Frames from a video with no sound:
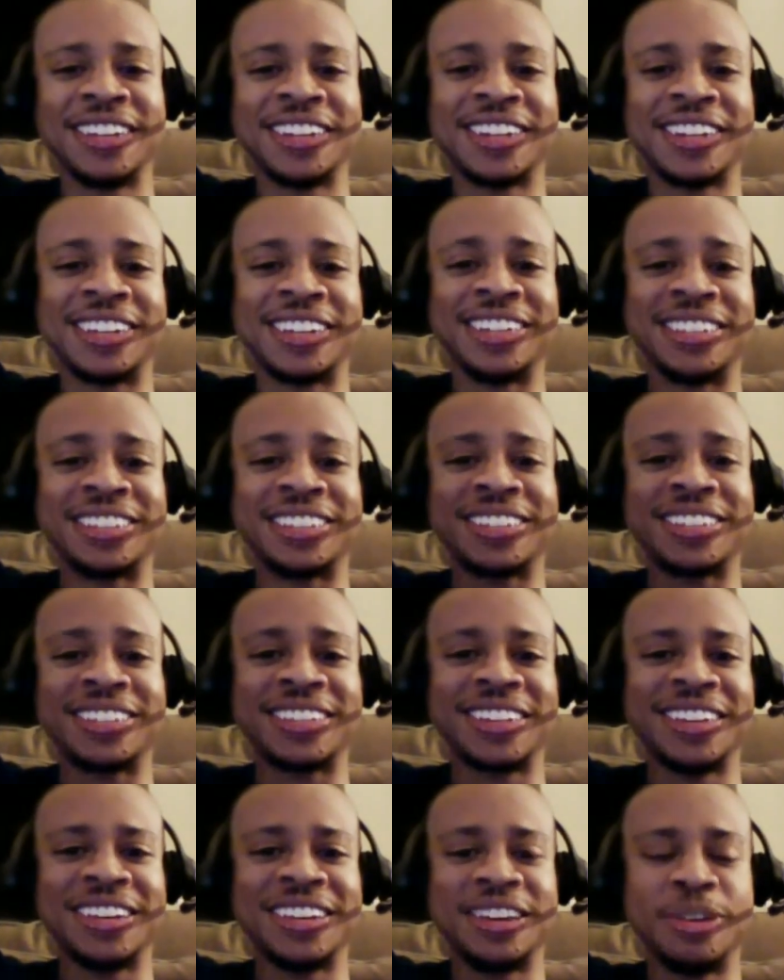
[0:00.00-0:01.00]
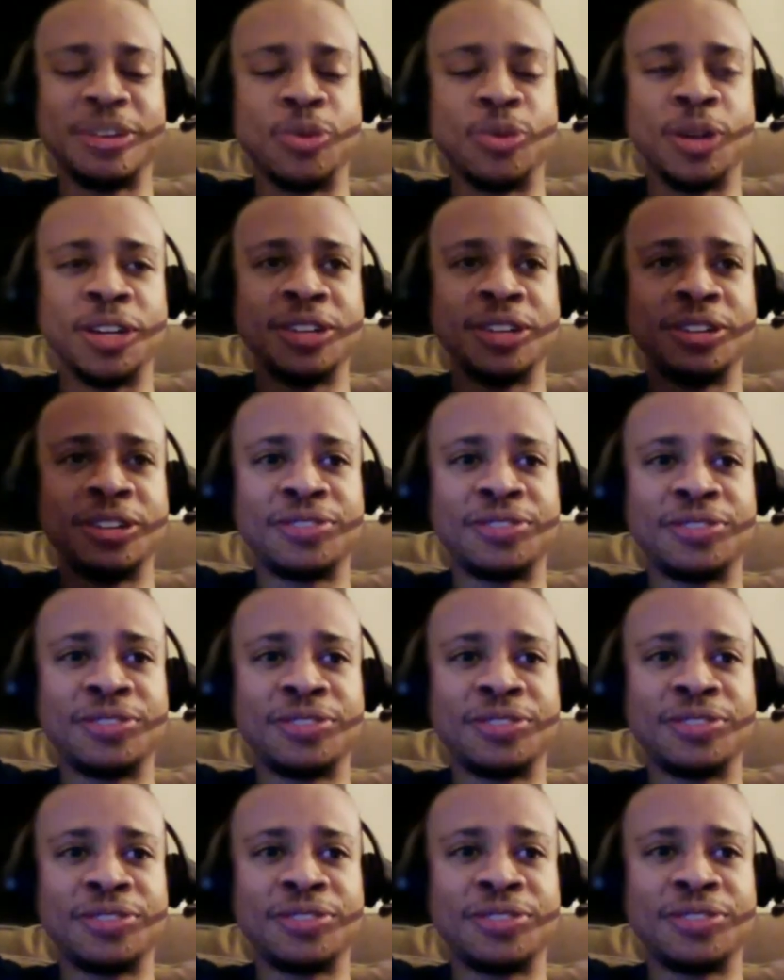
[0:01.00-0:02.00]
because Will
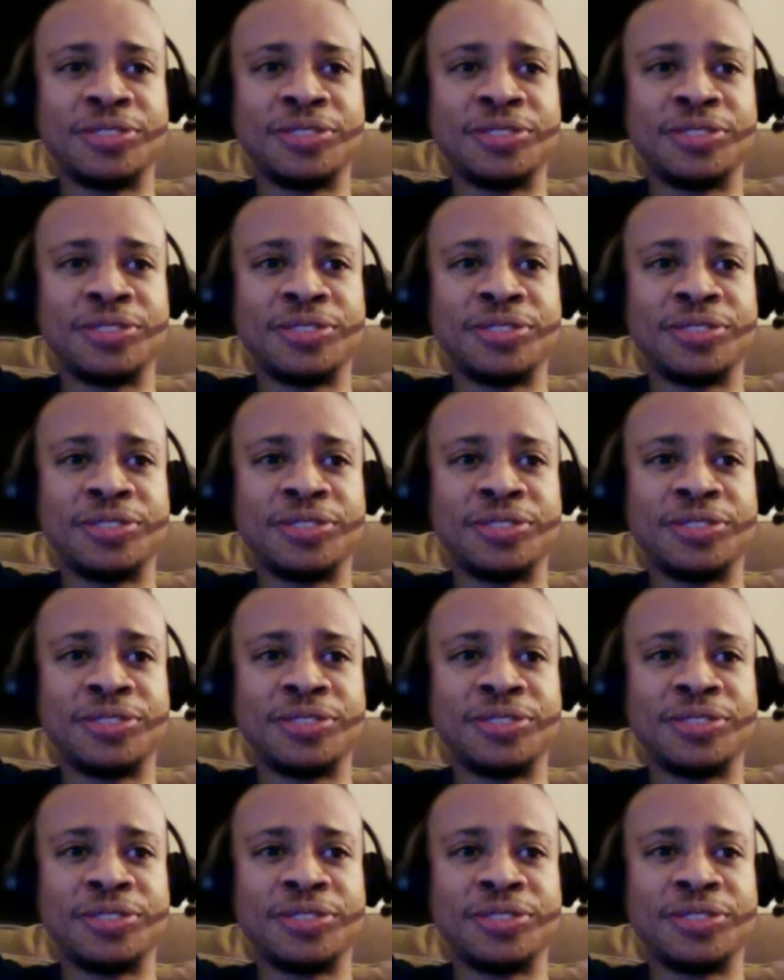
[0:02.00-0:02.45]
Pfeiffer,